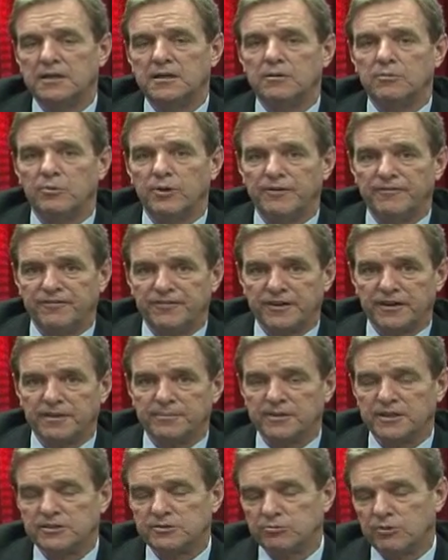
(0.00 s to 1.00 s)
We very
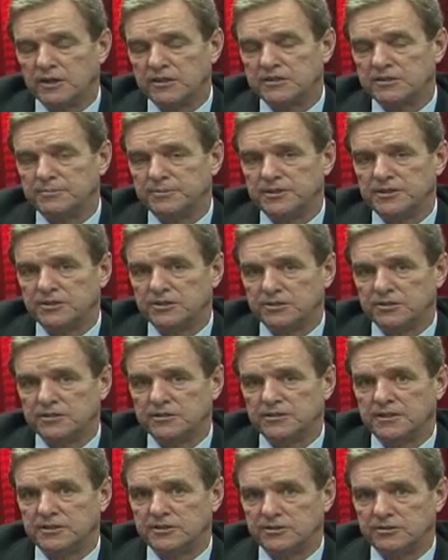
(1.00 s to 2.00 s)
much want to be
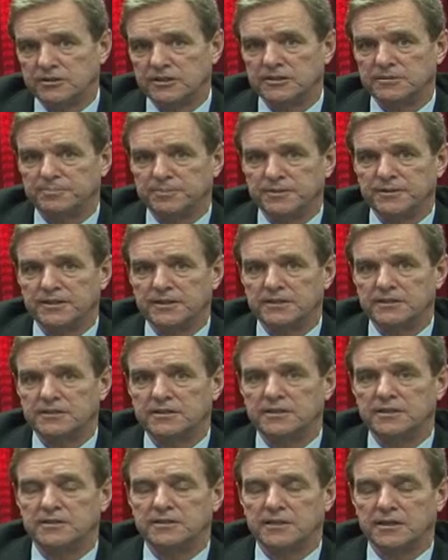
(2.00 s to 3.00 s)
sure that your
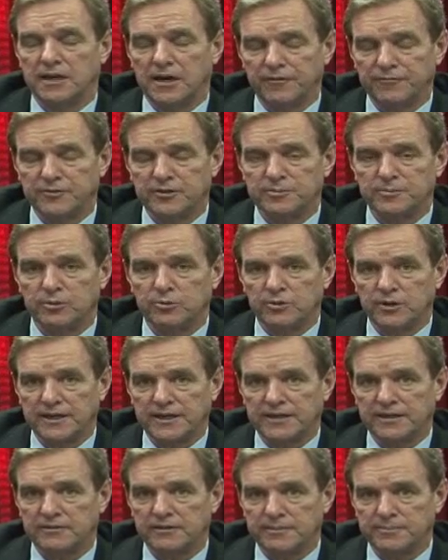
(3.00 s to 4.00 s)
experience is a comfortable one
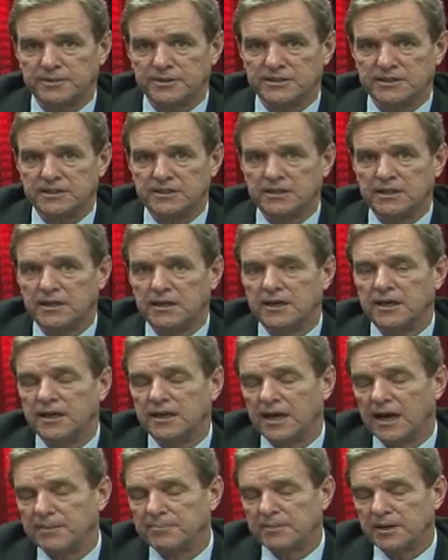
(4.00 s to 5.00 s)
at our embassy,
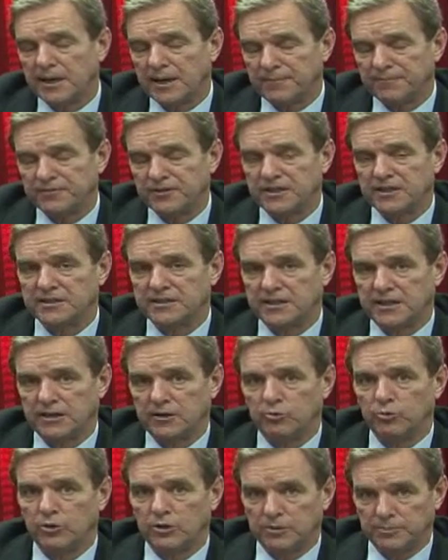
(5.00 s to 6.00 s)
and I'm confident that
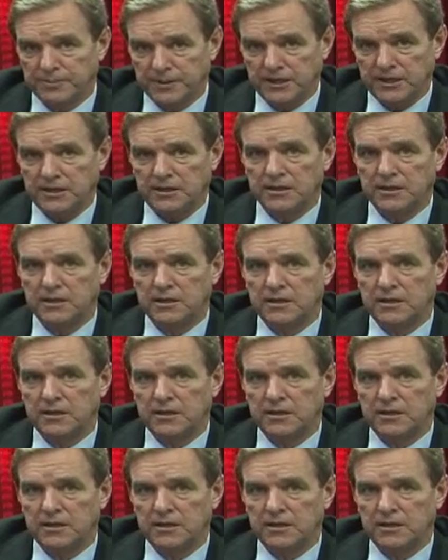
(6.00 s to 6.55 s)
it will be.